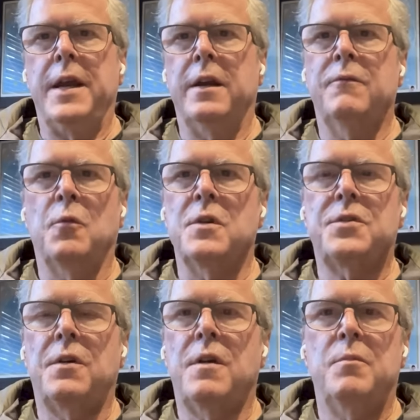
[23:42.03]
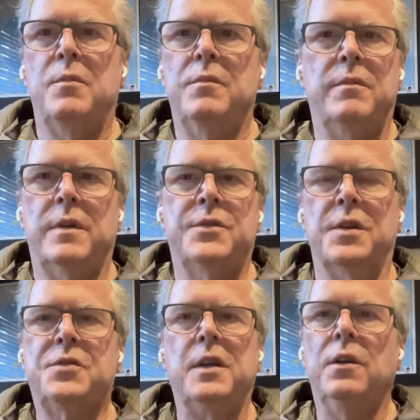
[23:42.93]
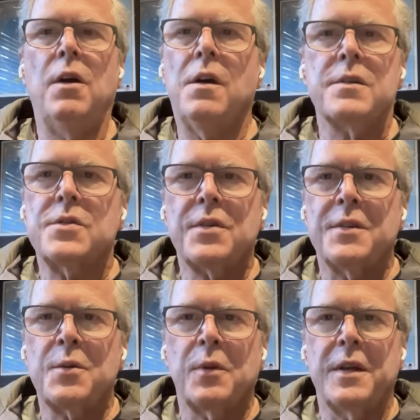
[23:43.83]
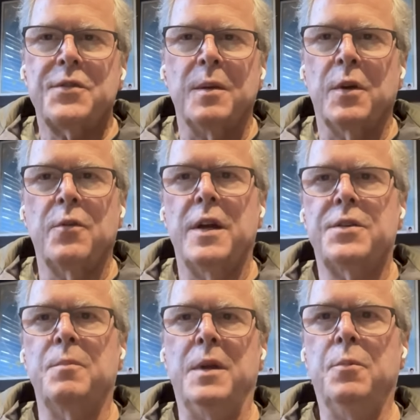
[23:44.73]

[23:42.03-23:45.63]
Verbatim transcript: We can't enforce our existing laws as it relates to immigration.